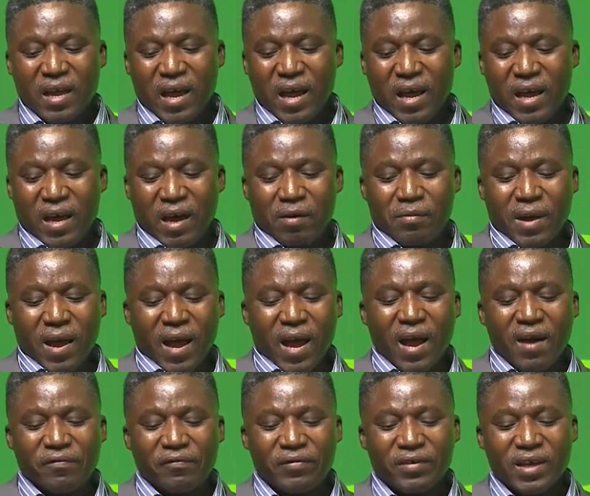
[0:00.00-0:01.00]
I
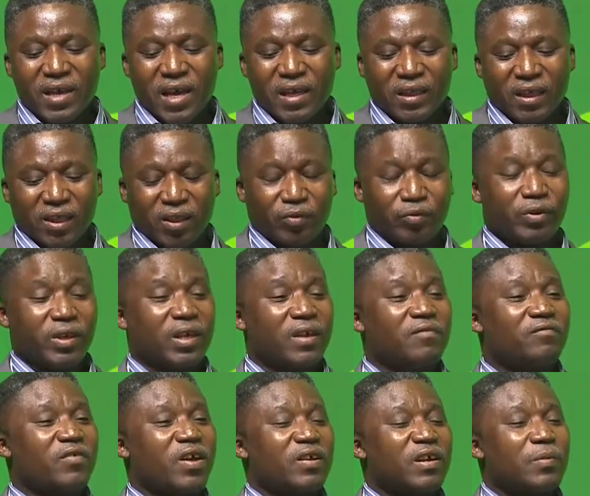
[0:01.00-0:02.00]
have here
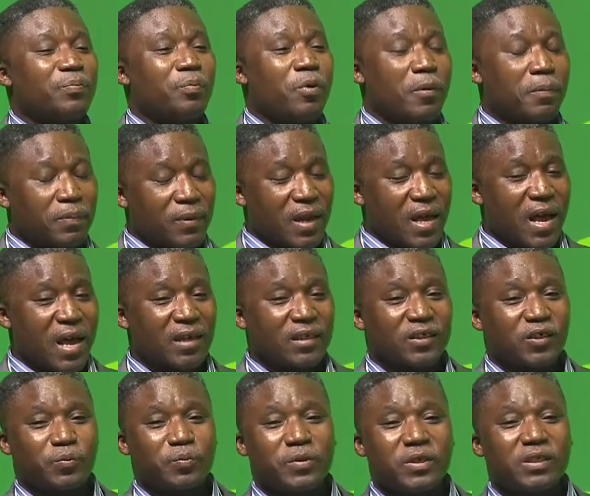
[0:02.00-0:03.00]
three very popular
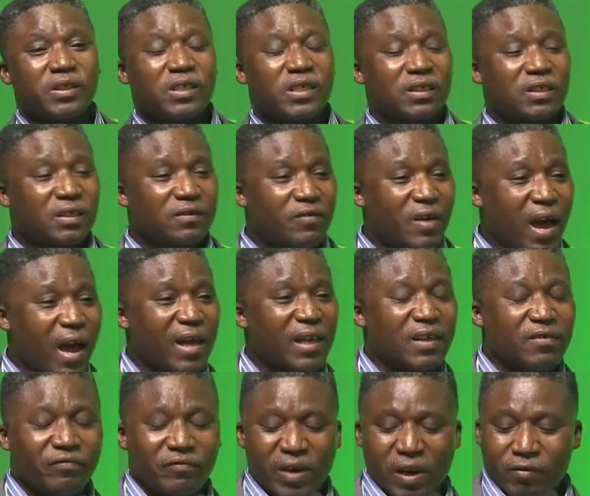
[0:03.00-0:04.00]
species,
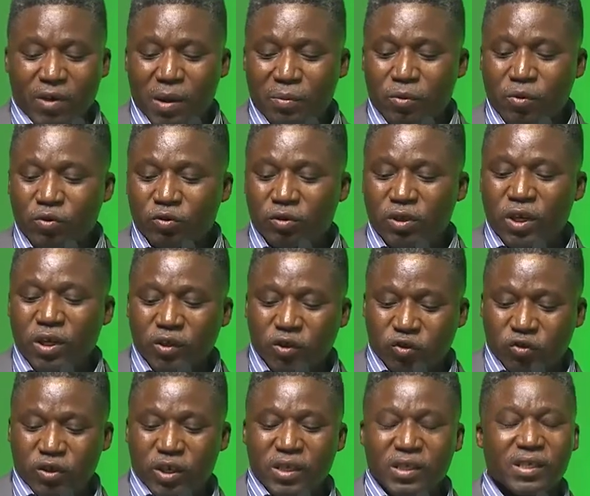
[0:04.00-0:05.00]
highly valuable
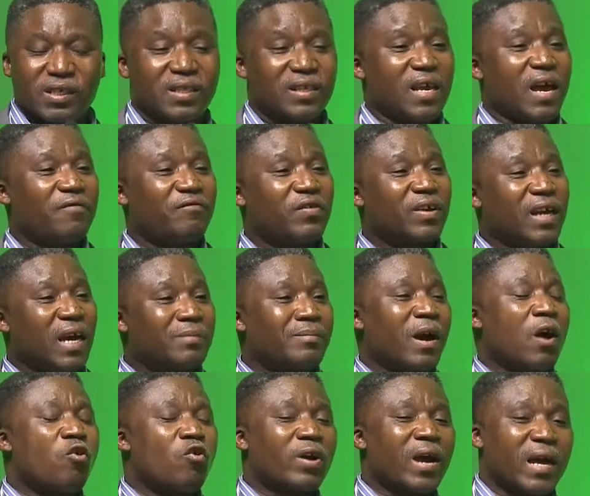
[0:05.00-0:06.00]
trees: the African
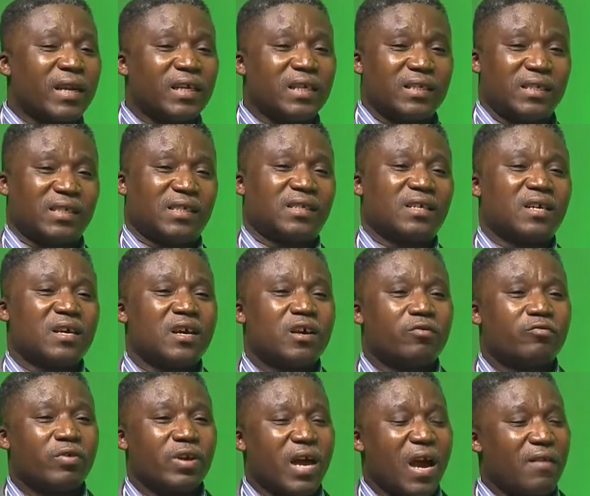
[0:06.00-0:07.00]
mahoganies,
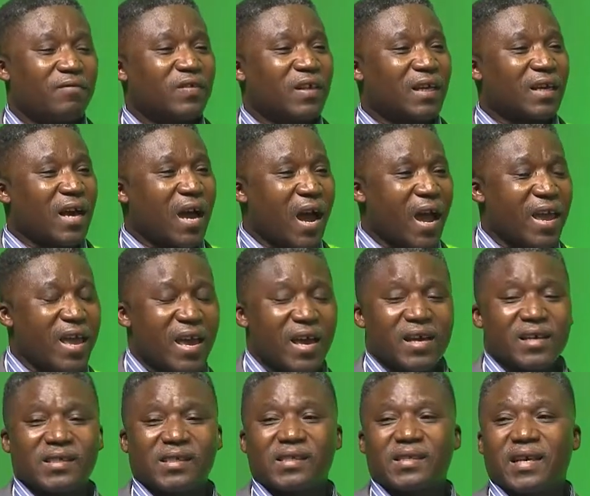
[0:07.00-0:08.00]
we have the
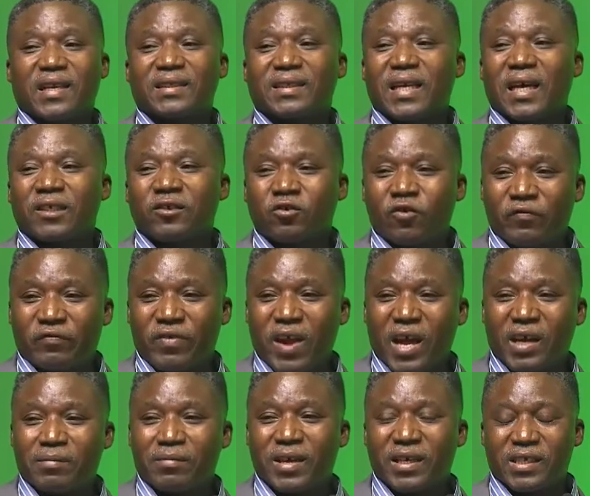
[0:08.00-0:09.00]
kayas, the
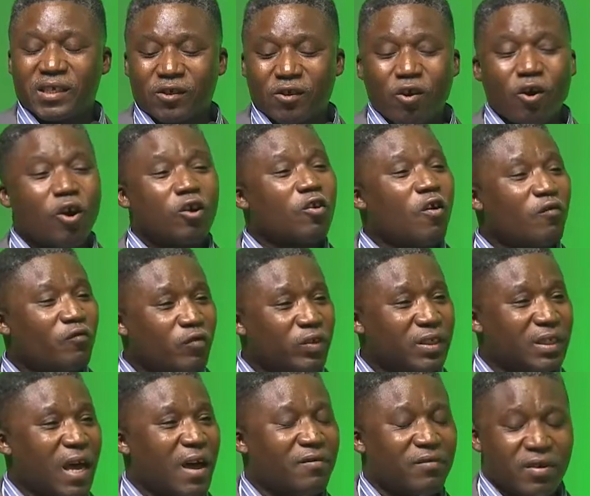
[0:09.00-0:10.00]
entadrophragmes, all of
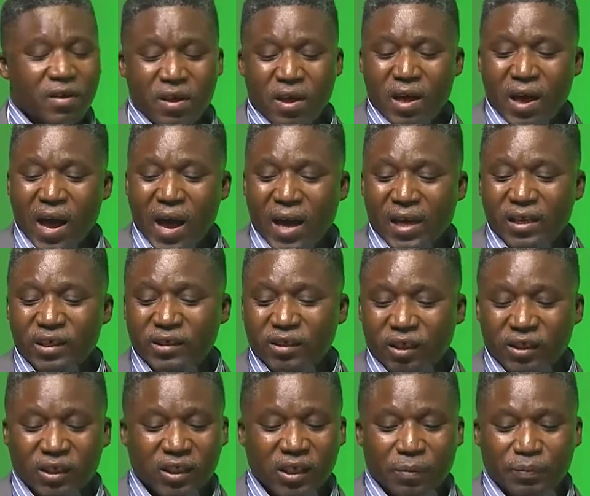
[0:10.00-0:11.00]
which are highly
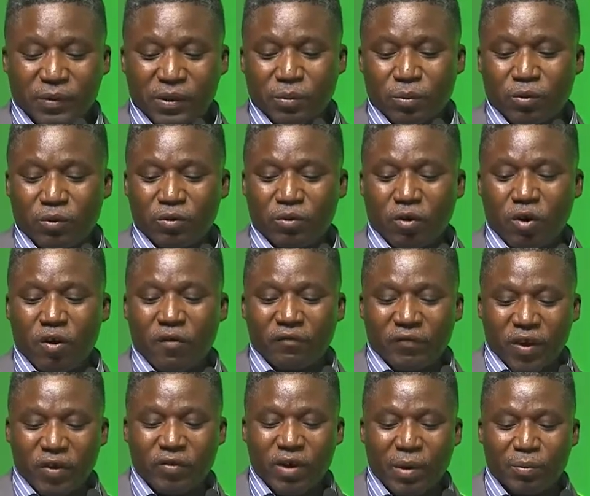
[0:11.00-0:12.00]
susceptible or
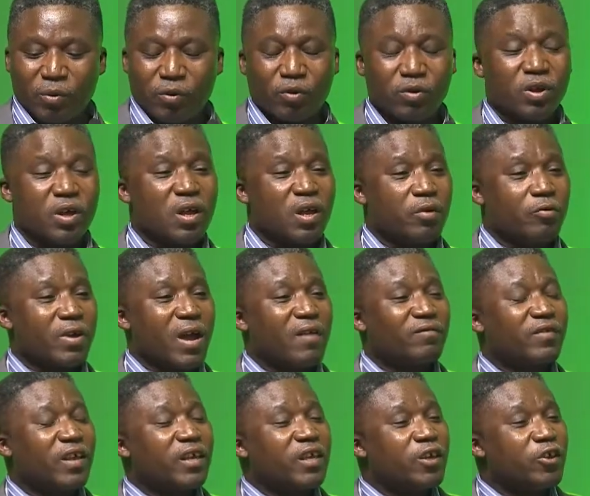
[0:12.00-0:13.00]
vulnerable. We
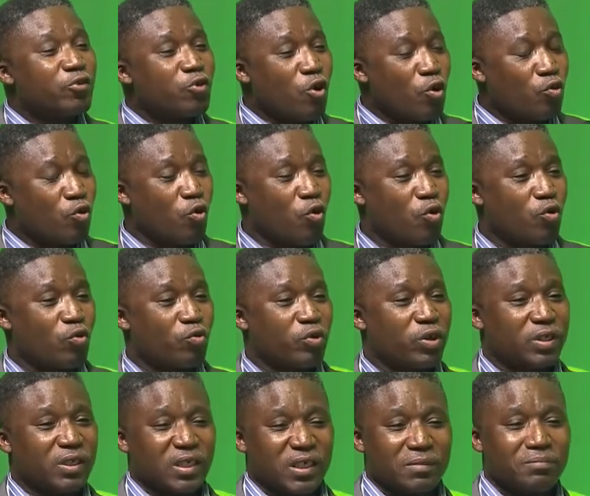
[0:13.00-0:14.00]
have the iroko,
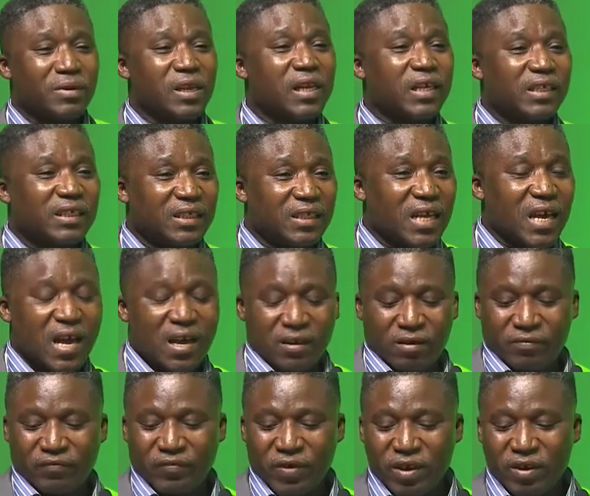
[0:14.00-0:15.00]
which is milicia,
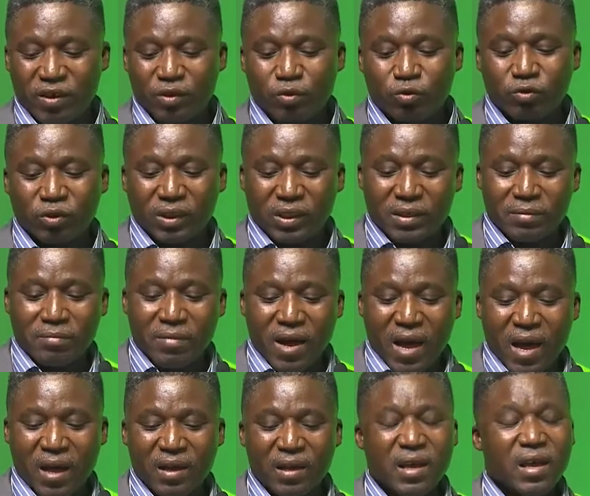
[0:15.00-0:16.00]
very good
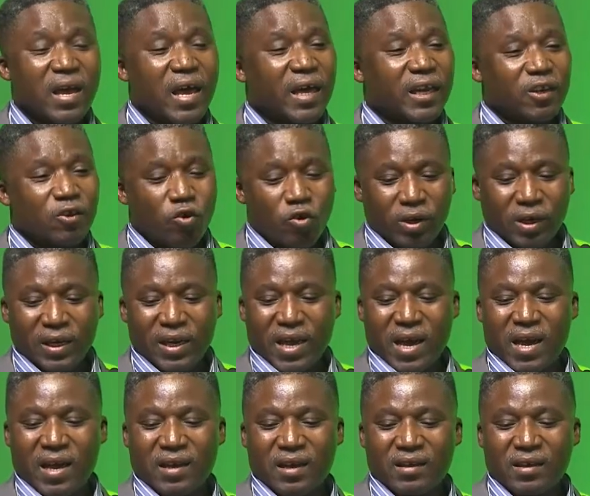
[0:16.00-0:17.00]
timber, and
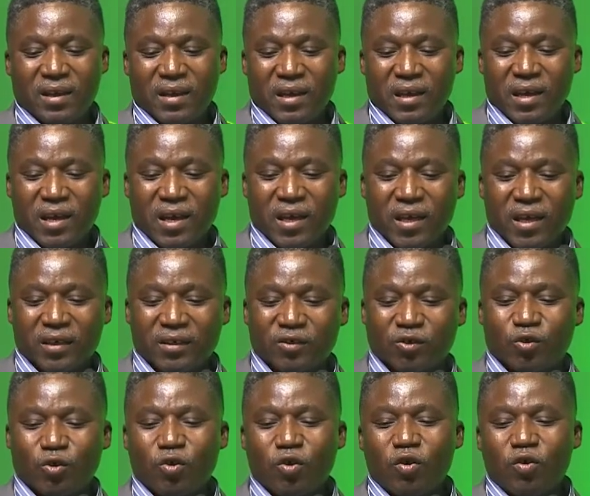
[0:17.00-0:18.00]
nuclear.
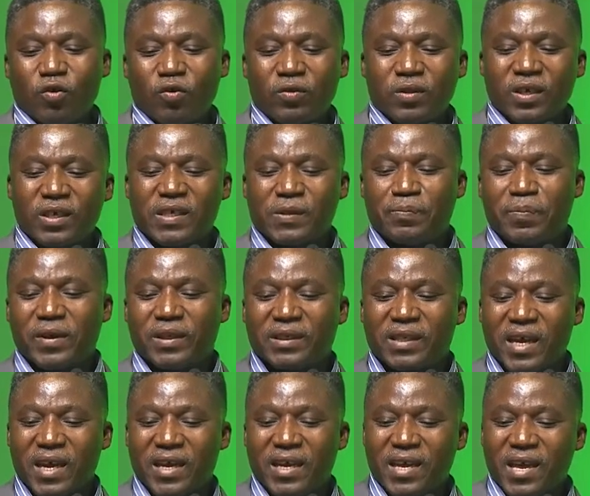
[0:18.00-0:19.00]
So this
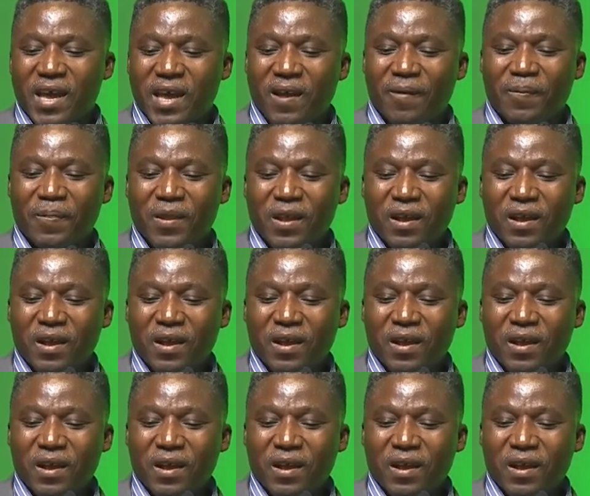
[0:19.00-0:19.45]
picture here